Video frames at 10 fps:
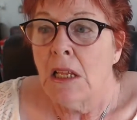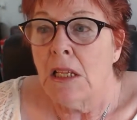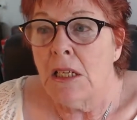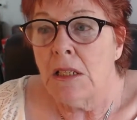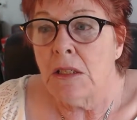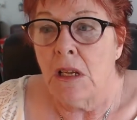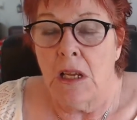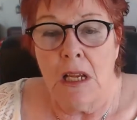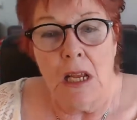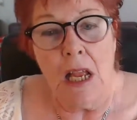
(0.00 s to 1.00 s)
These,
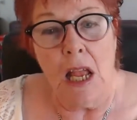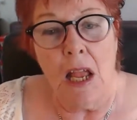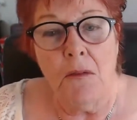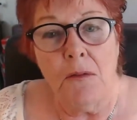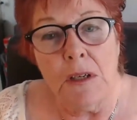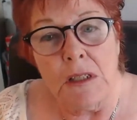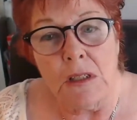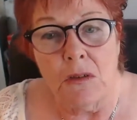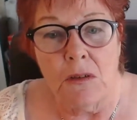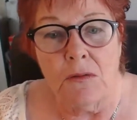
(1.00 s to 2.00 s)
every
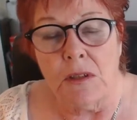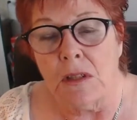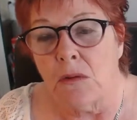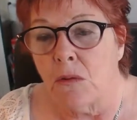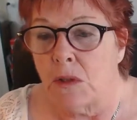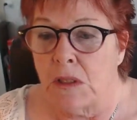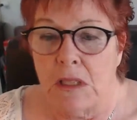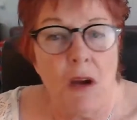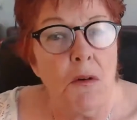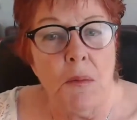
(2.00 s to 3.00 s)
service or
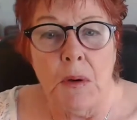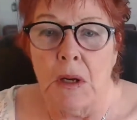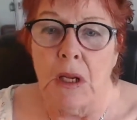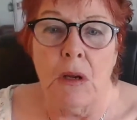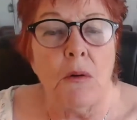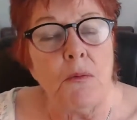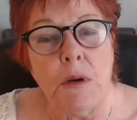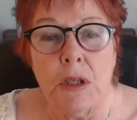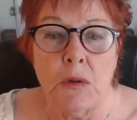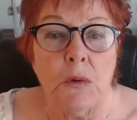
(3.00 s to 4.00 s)
ceremony or
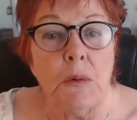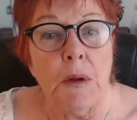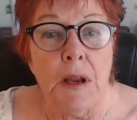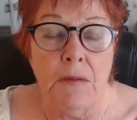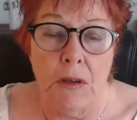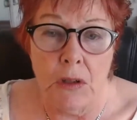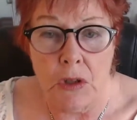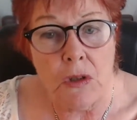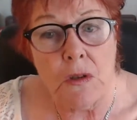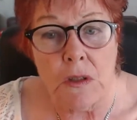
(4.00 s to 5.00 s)
ritual, whatever you
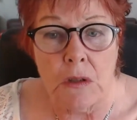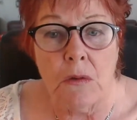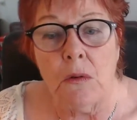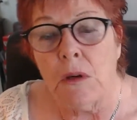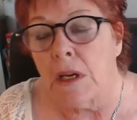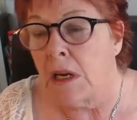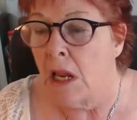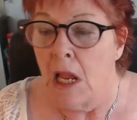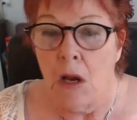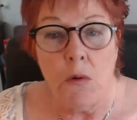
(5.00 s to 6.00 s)
choose to call it,
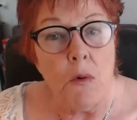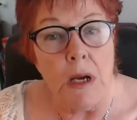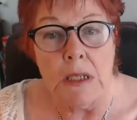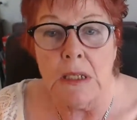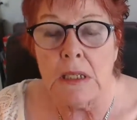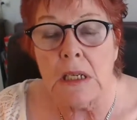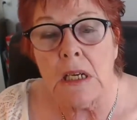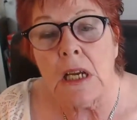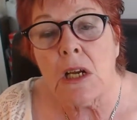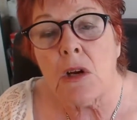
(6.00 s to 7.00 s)
raises
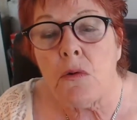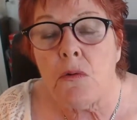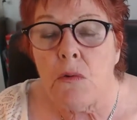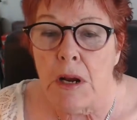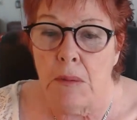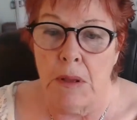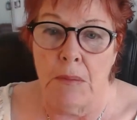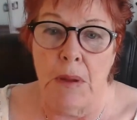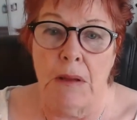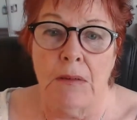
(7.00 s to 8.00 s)
an incredible
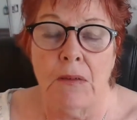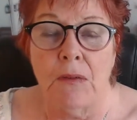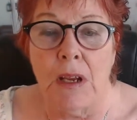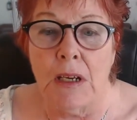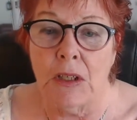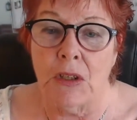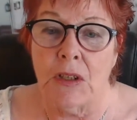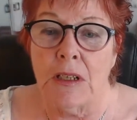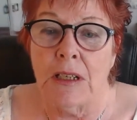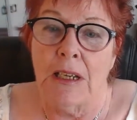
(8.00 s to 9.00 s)
amount of
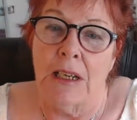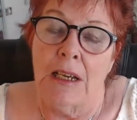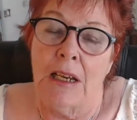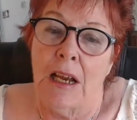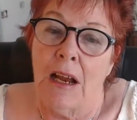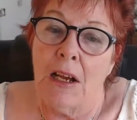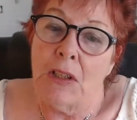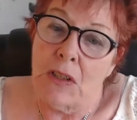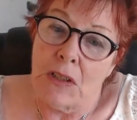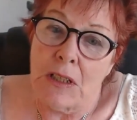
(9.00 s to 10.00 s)
energy. I
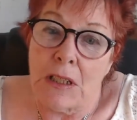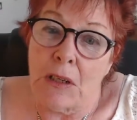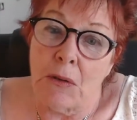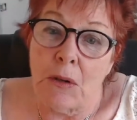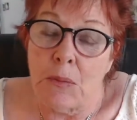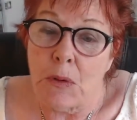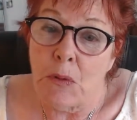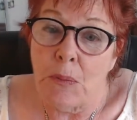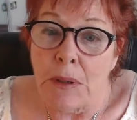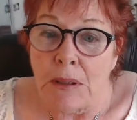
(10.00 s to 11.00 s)
just sit there and
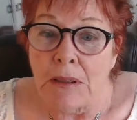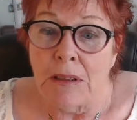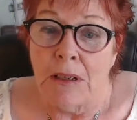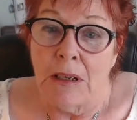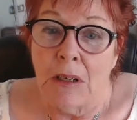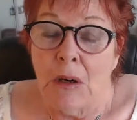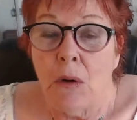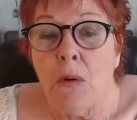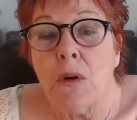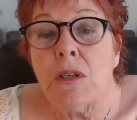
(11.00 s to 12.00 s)
absorb it
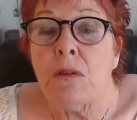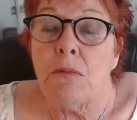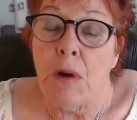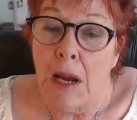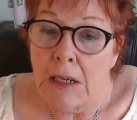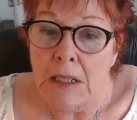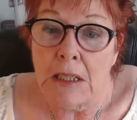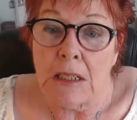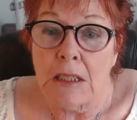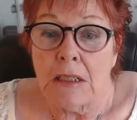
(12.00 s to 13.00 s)
or direct
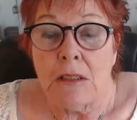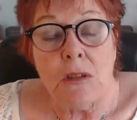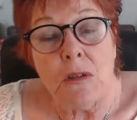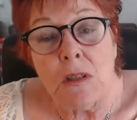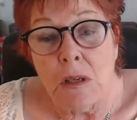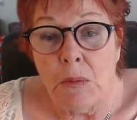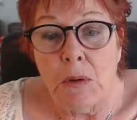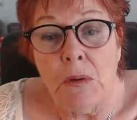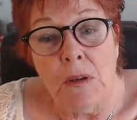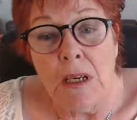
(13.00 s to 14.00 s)
it to someone
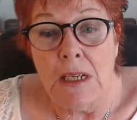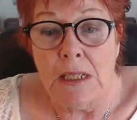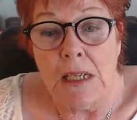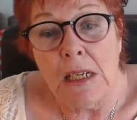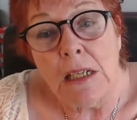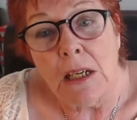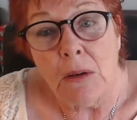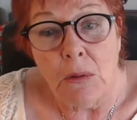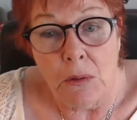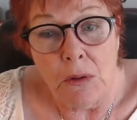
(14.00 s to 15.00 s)
who needs healing
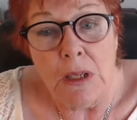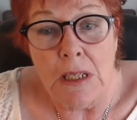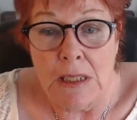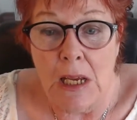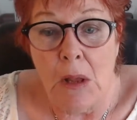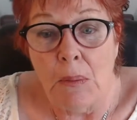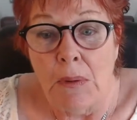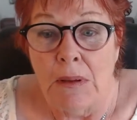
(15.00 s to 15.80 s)
or who needs help.